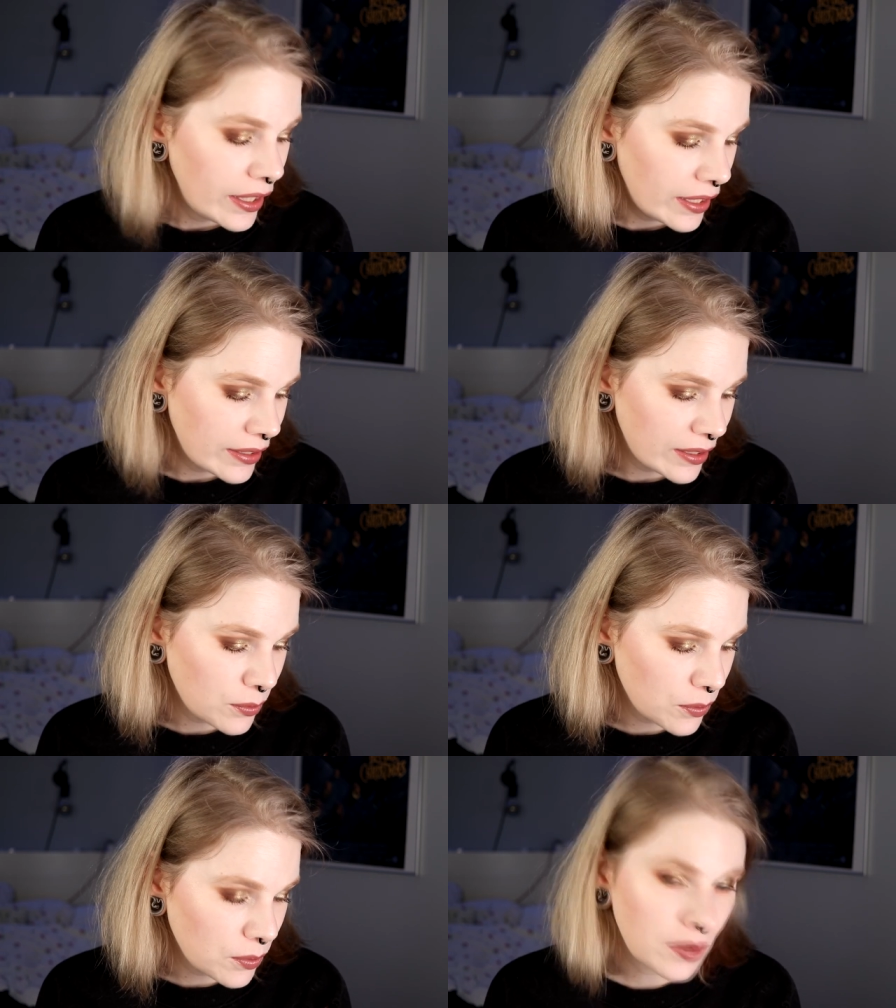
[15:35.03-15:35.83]
And
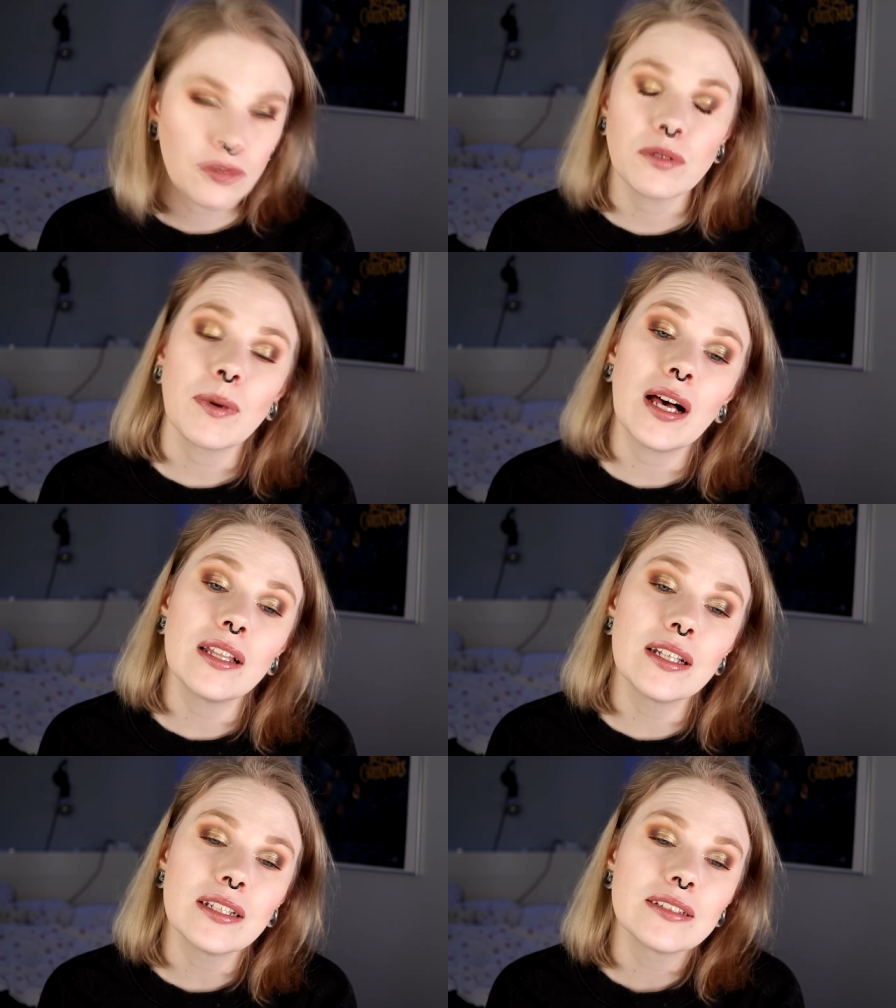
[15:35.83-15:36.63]
this was one of the
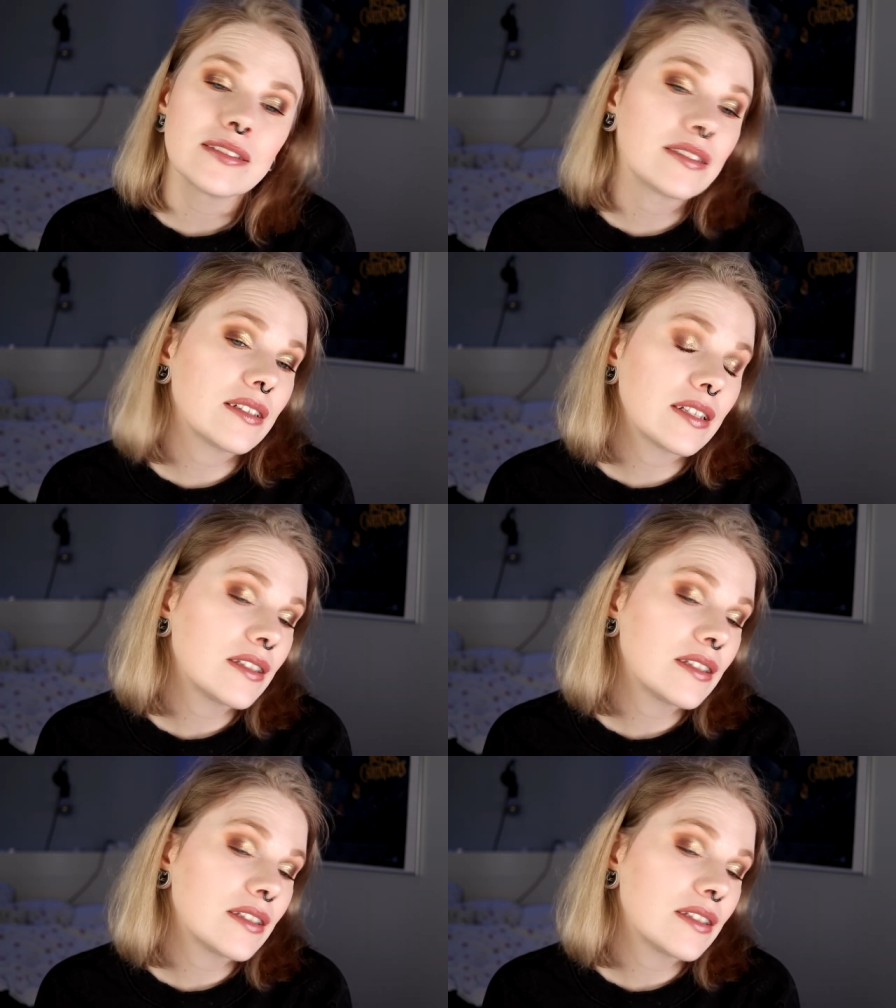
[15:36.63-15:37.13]
palettes.